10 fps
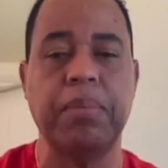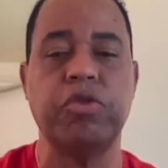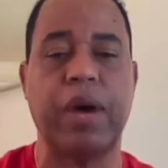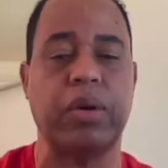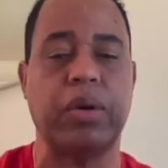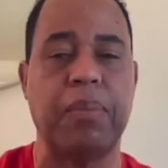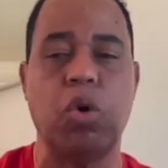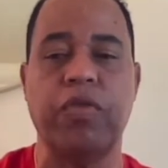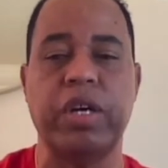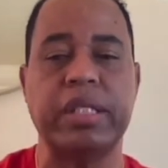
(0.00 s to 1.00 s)
try to come
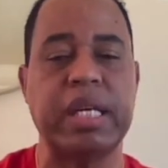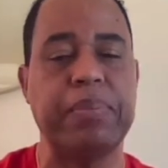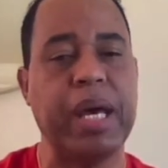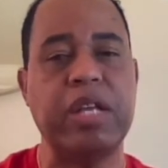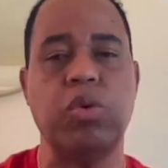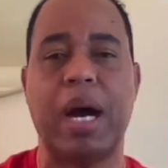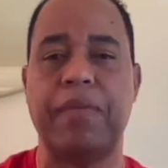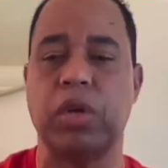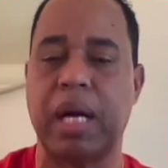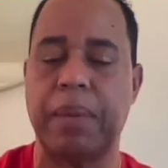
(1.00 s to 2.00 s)
over and say, man, you have
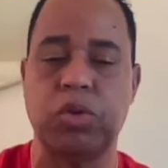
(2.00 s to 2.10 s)
to come